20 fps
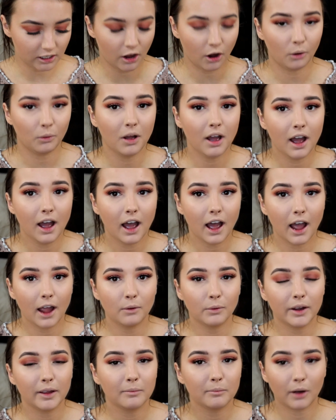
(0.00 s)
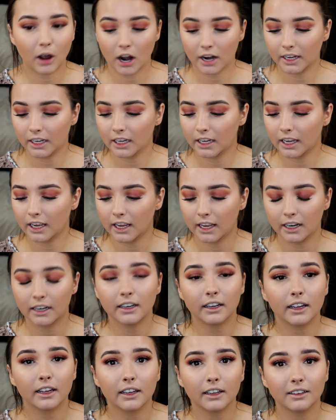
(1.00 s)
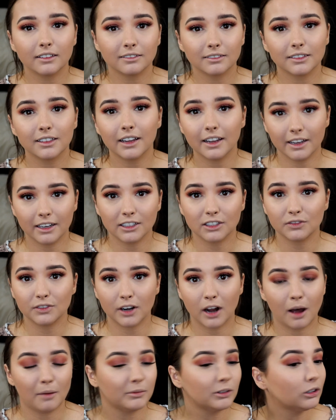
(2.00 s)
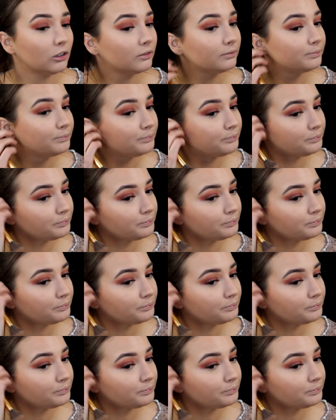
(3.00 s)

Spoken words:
So I went and bought it, and it is phenomenal.